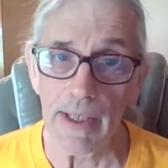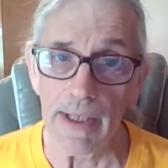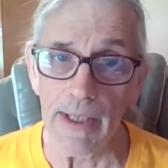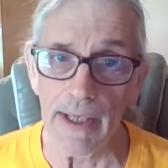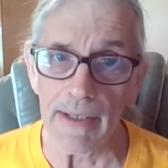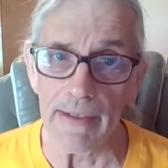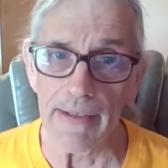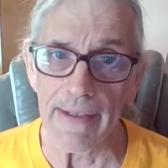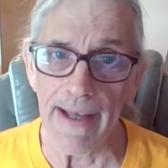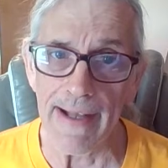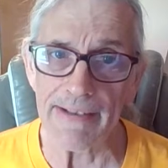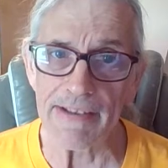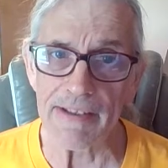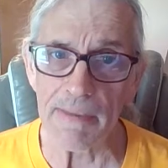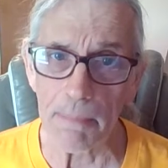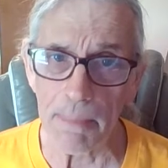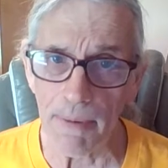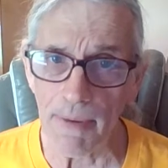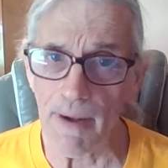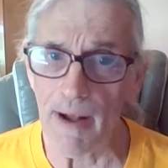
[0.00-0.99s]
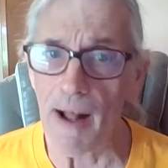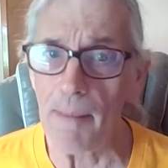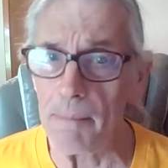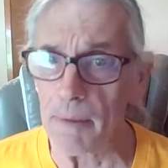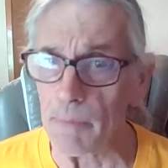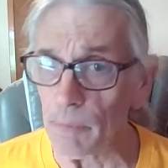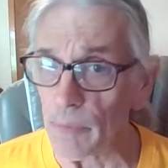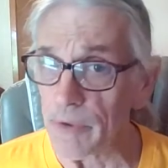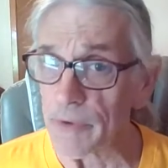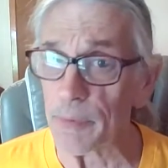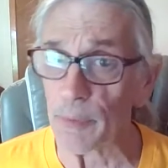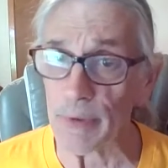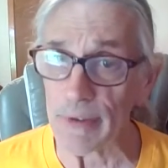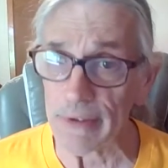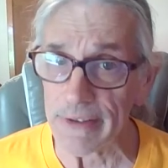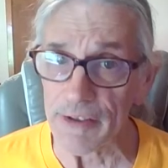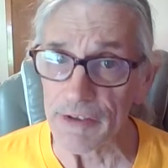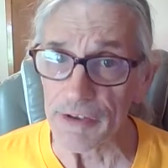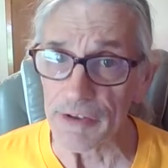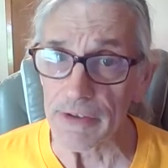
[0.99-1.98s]
And that's the problem with
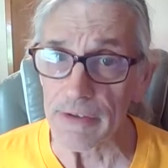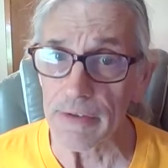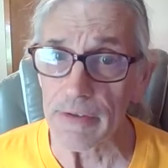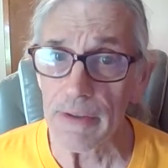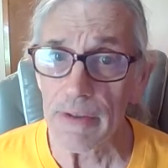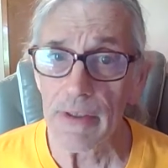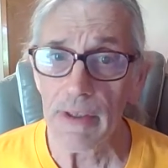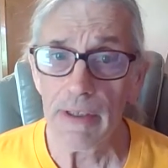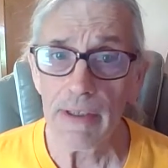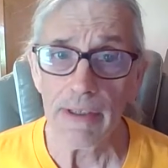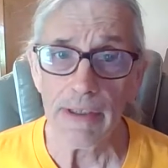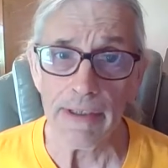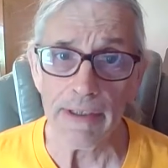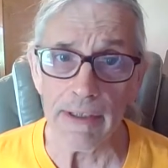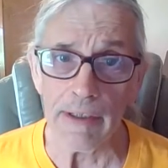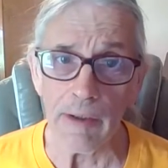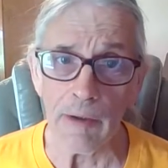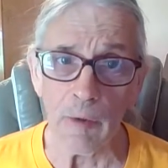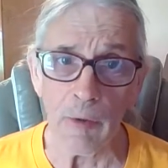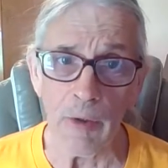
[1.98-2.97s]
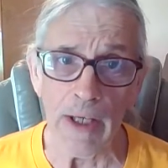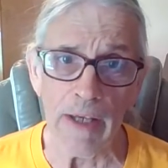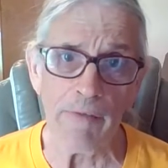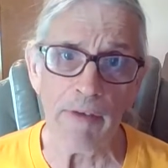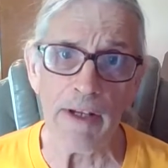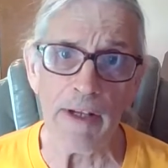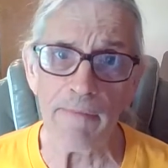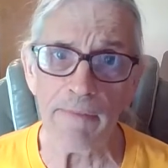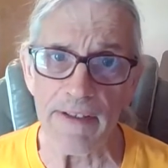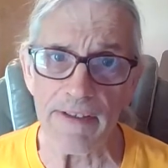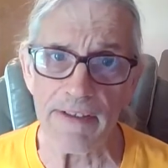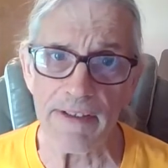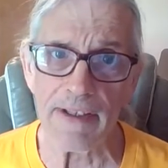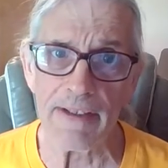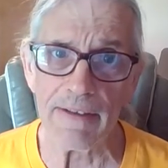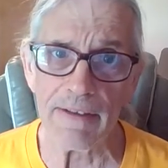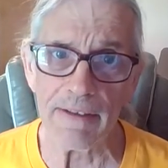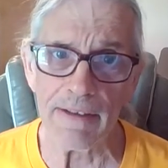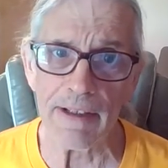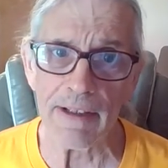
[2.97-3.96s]
religion. Even if it's
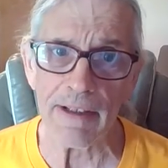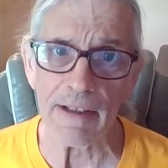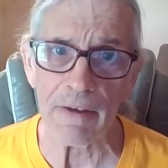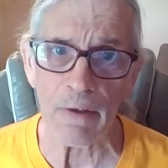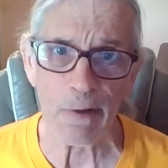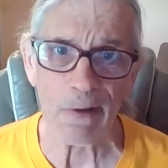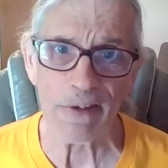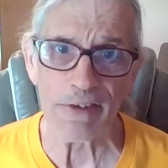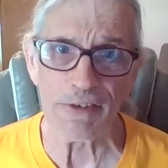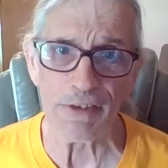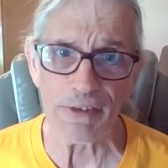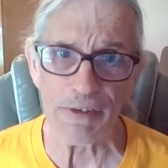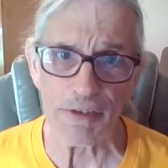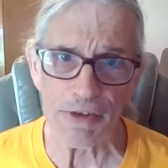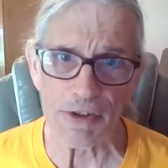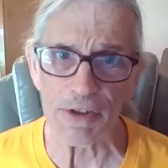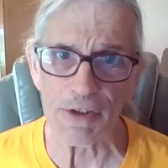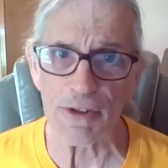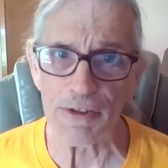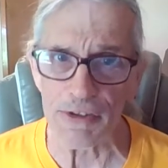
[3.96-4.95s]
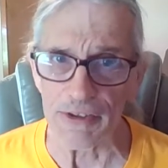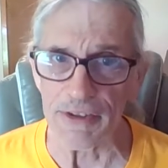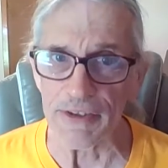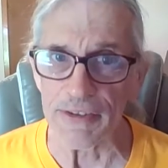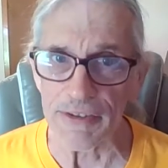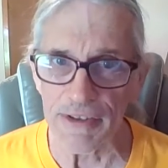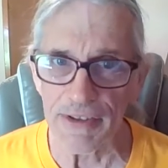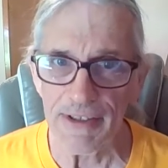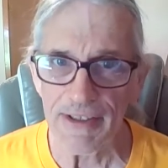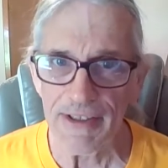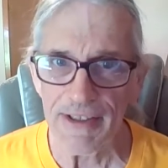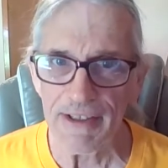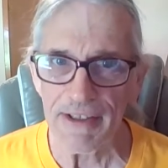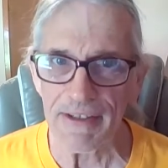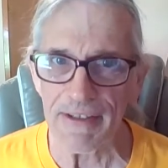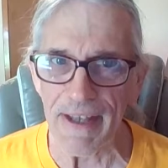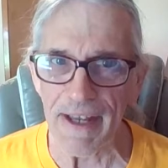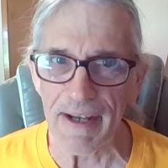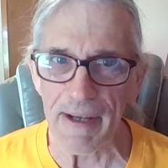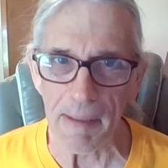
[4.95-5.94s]
in Christian churches,
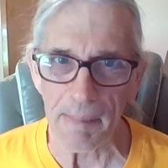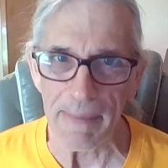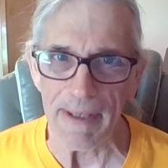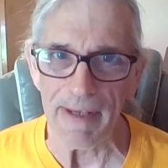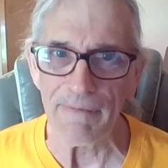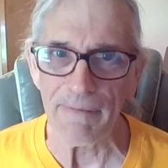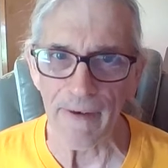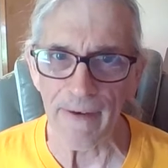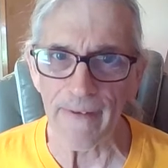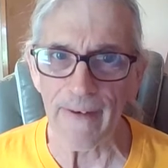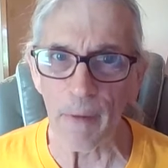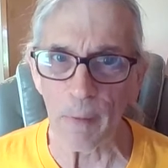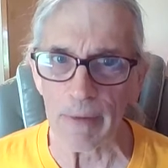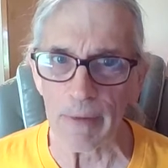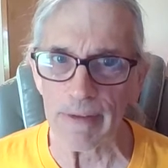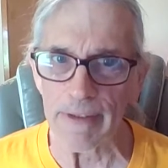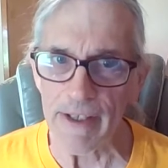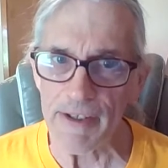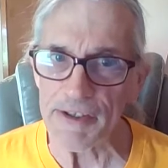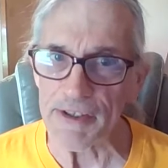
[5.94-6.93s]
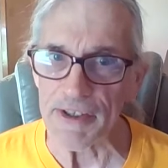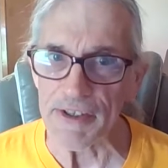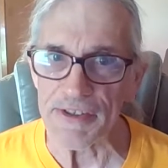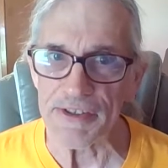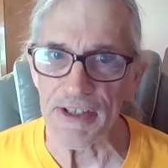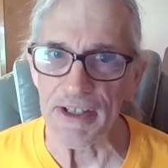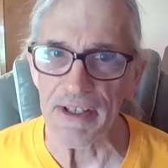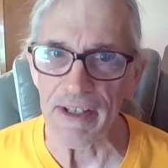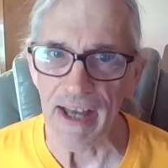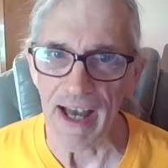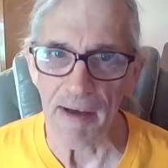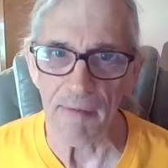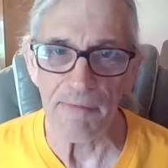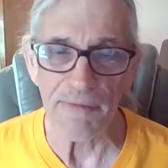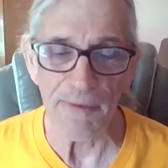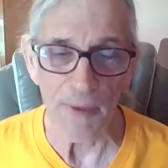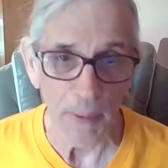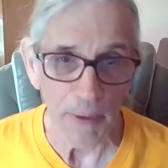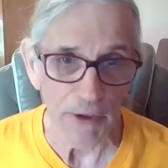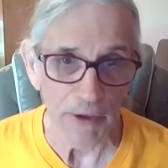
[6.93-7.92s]
they can be very religious and
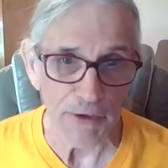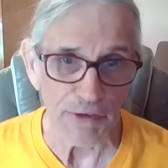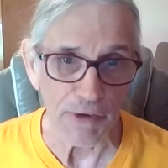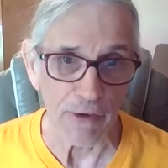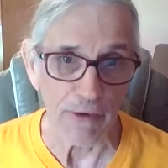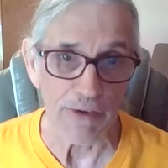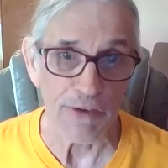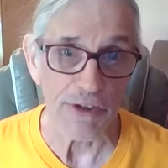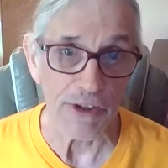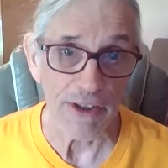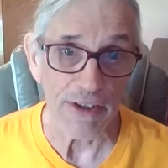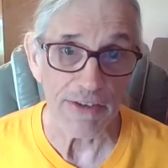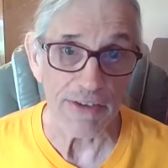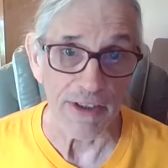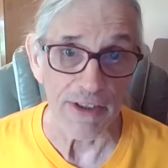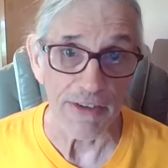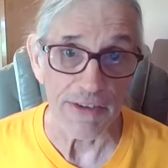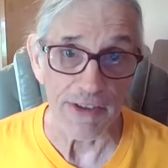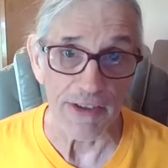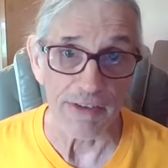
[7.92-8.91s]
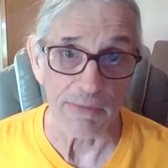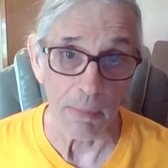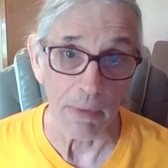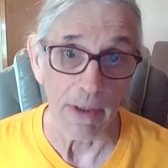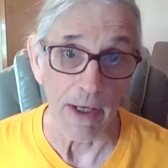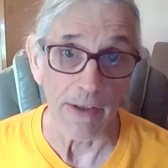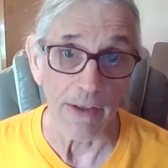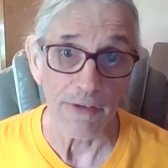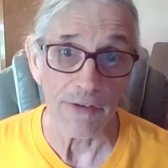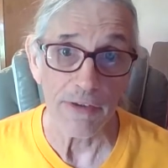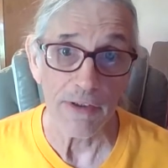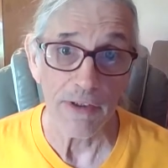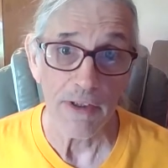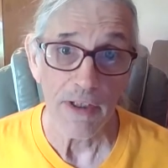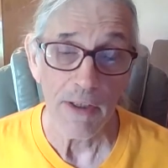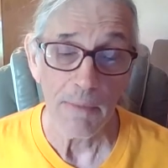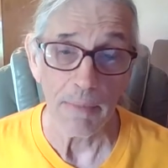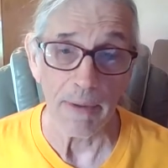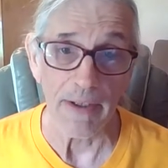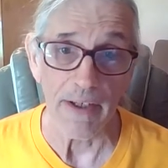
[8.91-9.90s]
not focused on Jesus as much
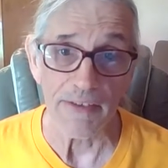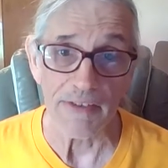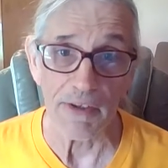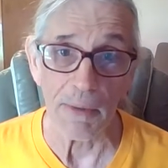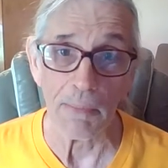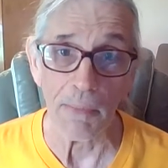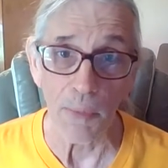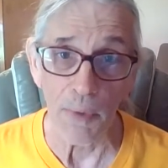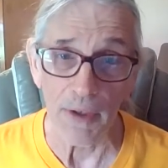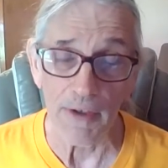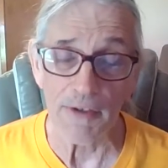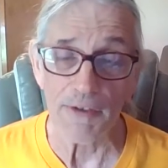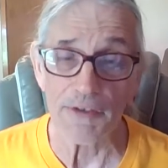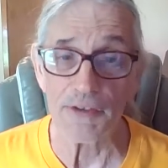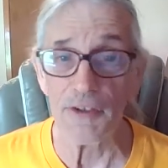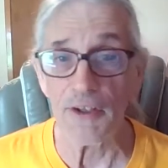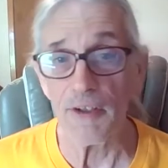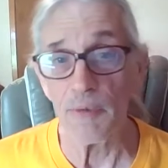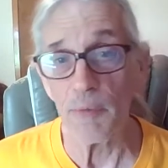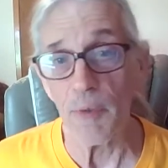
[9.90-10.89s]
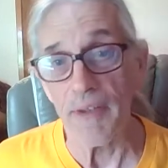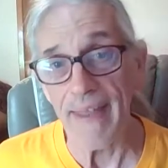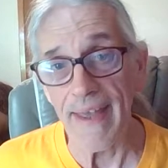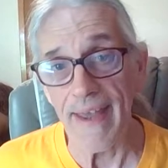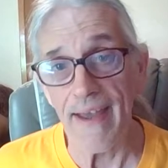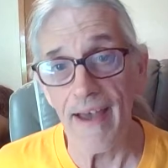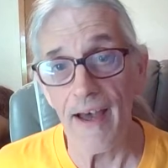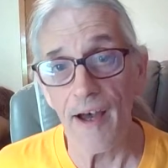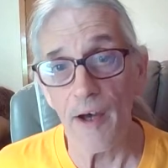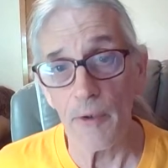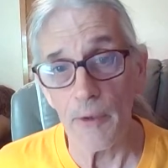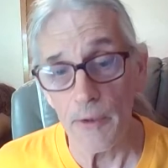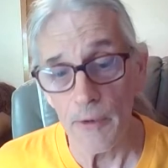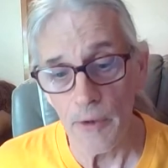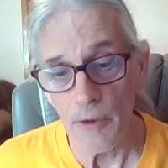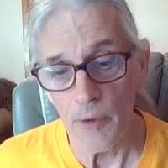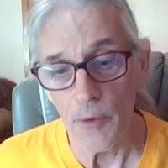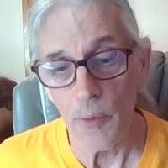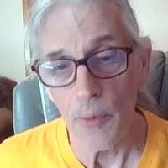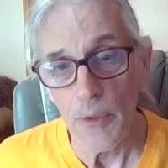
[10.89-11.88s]
because they're more concerned with how
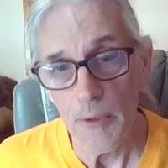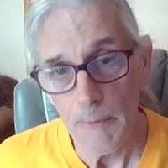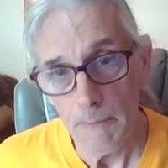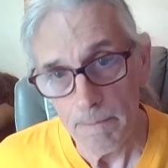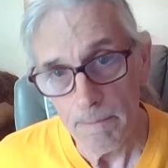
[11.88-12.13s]
you